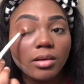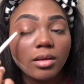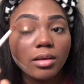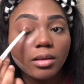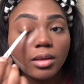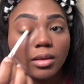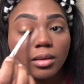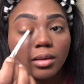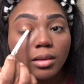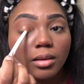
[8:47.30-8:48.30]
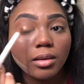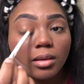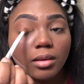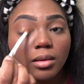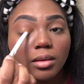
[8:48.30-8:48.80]

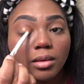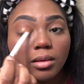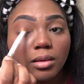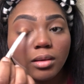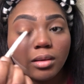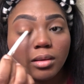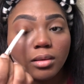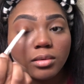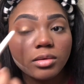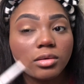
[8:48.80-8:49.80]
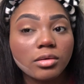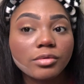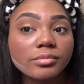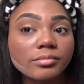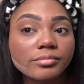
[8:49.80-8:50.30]

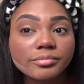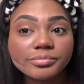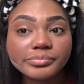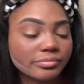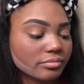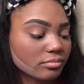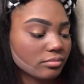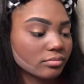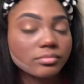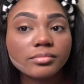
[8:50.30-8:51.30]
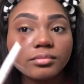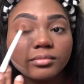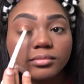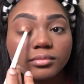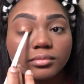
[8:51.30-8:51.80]

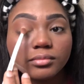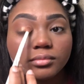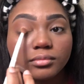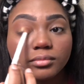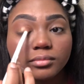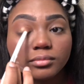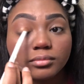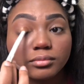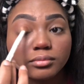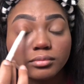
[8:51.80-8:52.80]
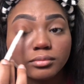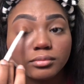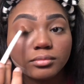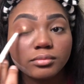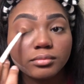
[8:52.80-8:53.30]

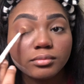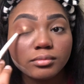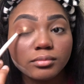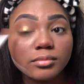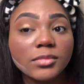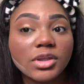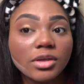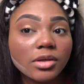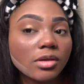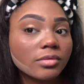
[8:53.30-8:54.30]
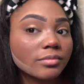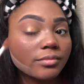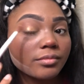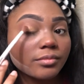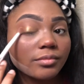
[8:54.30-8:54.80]

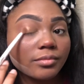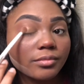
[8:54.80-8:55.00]
No one is speaking in this clip.